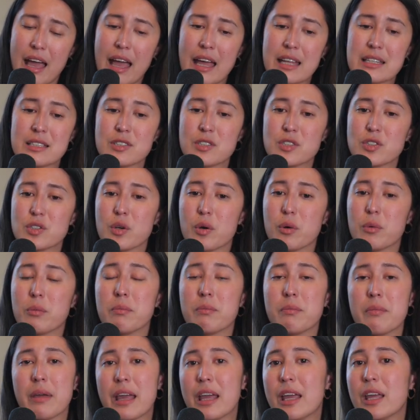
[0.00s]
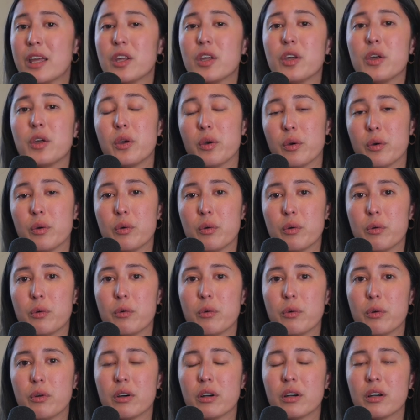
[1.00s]
And so may
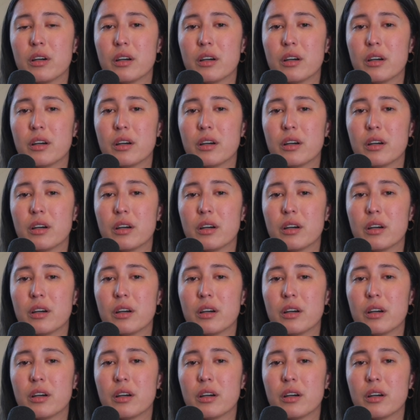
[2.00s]
you